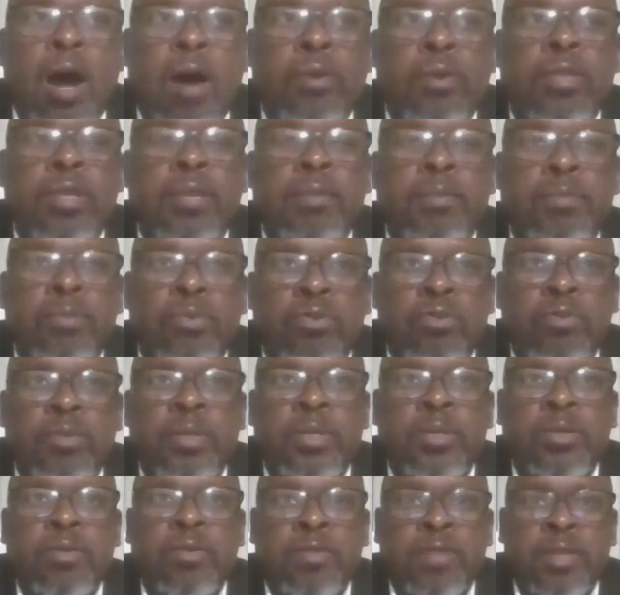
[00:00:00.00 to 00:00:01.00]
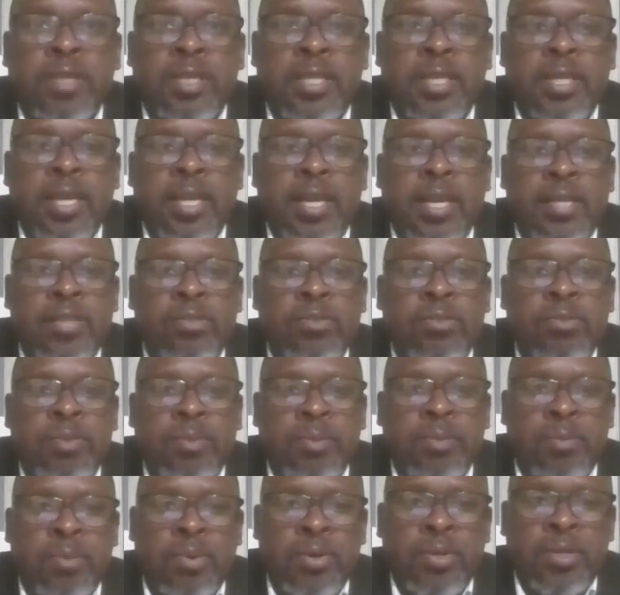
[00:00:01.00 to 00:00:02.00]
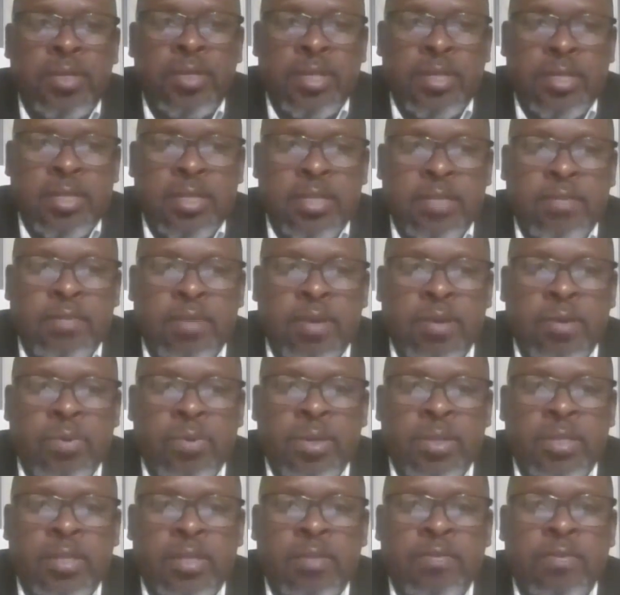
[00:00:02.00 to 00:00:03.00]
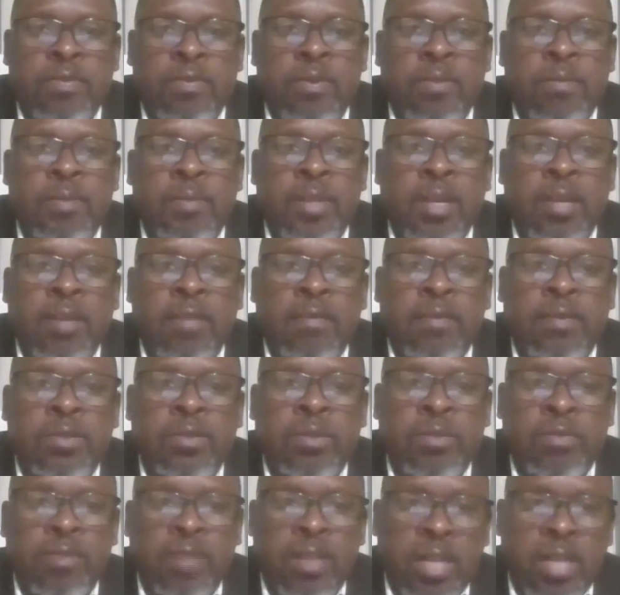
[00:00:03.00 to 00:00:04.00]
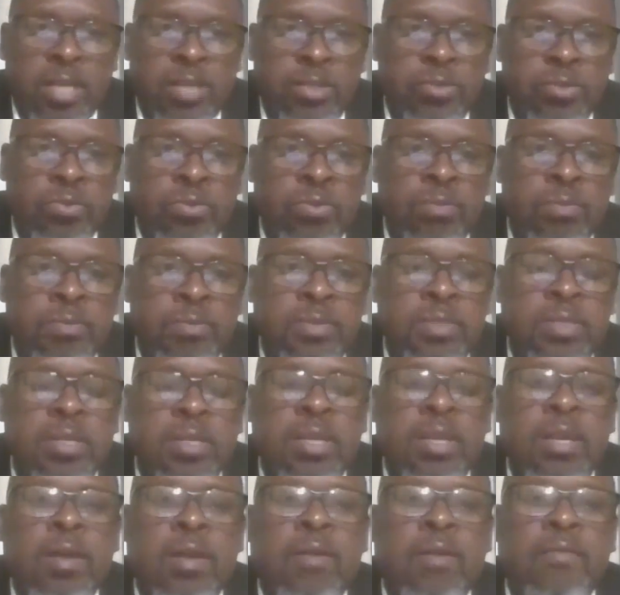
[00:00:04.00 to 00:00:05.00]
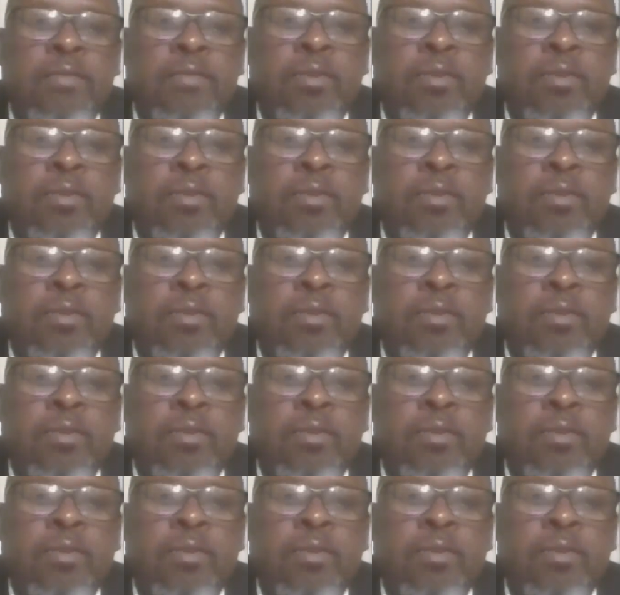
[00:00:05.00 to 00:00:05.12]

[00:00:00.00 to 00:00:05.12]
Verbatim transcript: how the improvement of reading has to be monitored and evaluated from the levels of classrooms,